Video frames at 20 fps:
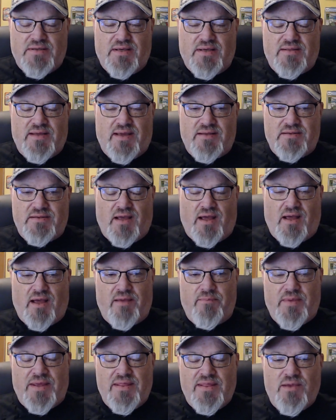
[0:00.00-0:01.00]
at that
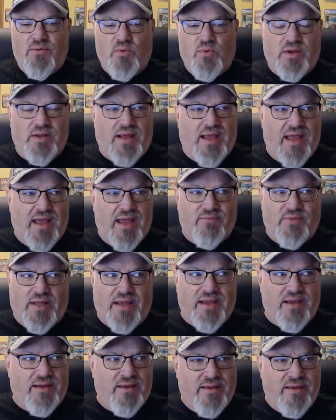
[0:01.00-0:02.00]
time, and they were going to have,
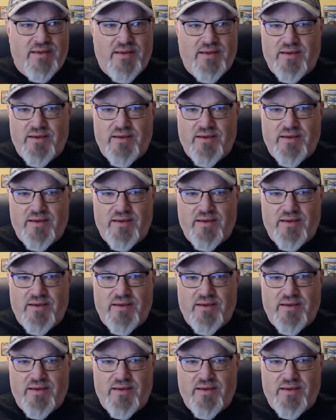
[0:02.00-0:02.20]
like,